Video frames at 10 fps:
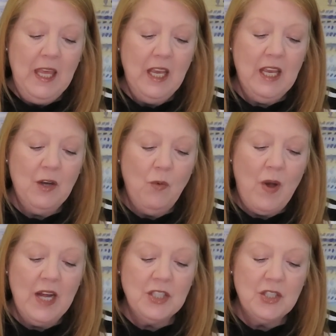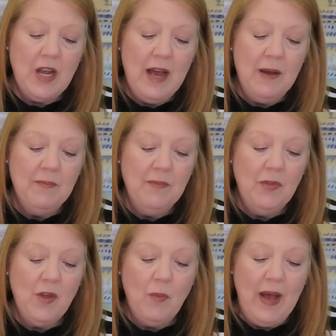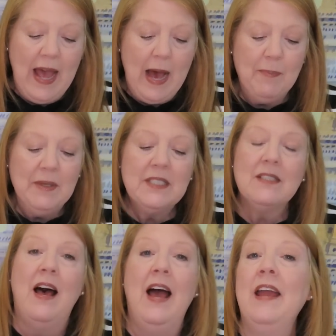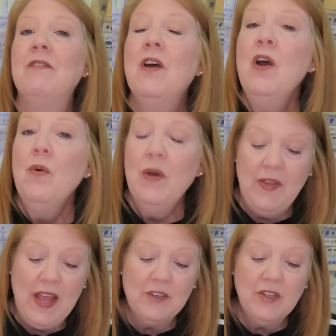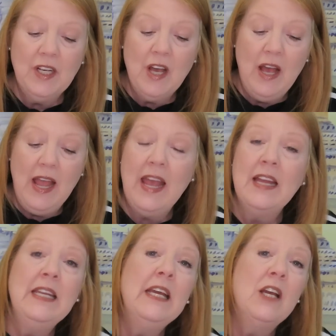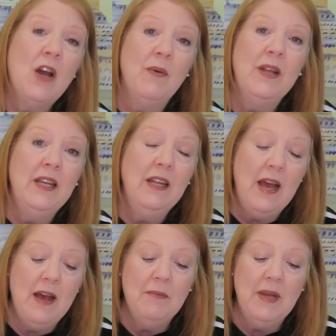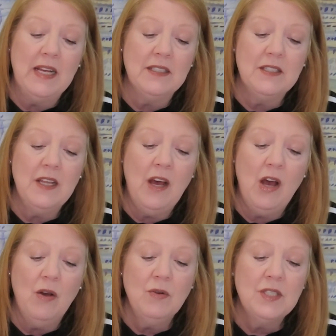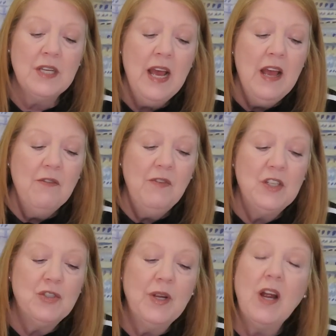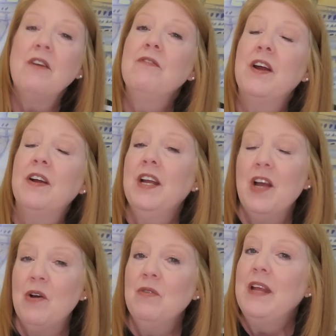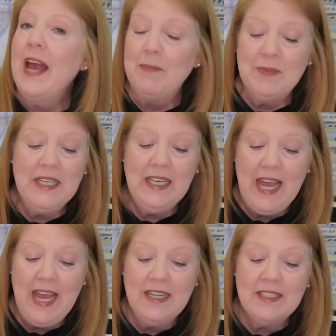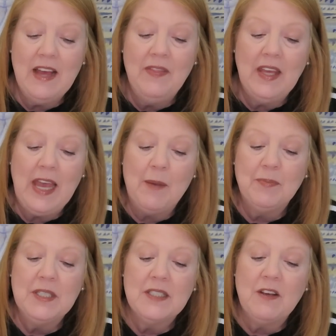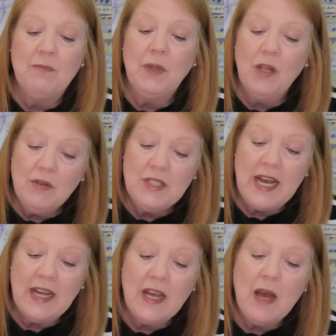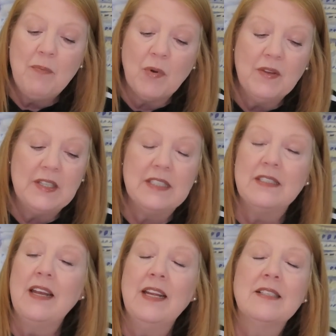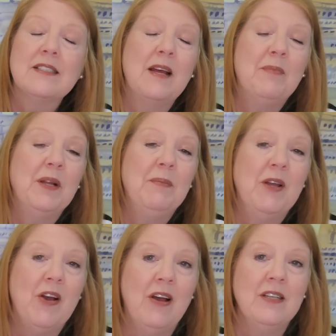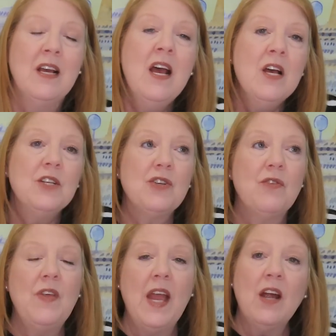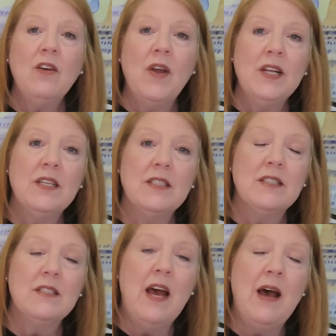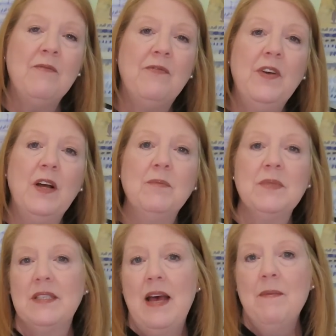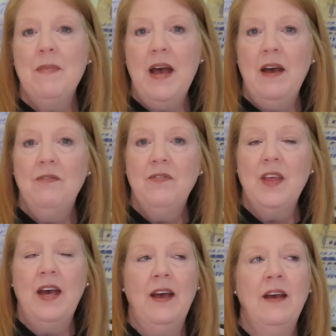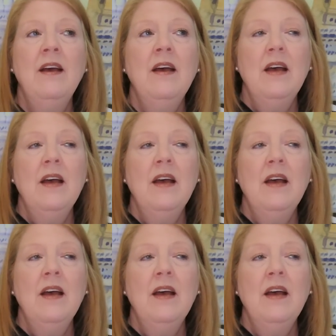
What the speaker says: you get to watch the What Happens Live with Andy Cohen as the host, featuring our very own Captain Kate and the captains of Below Deck aboard the stunning Celebrity Beyond. So they are going to film some of the